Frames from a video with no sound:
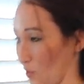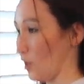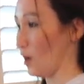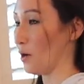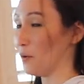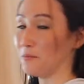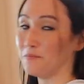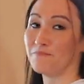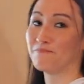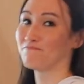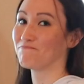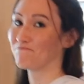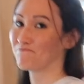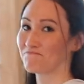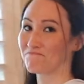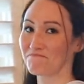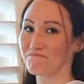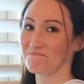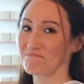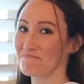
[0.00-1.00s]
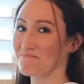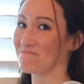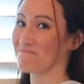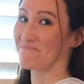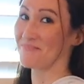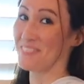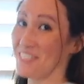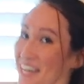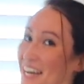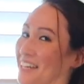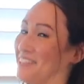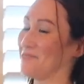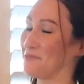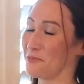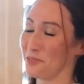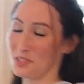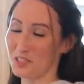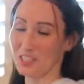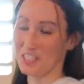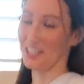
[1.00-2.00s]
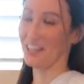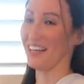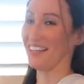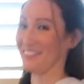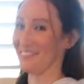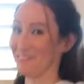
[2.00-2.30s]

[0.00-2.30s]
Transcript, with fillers: No. Is that the last one? Yeah. Done.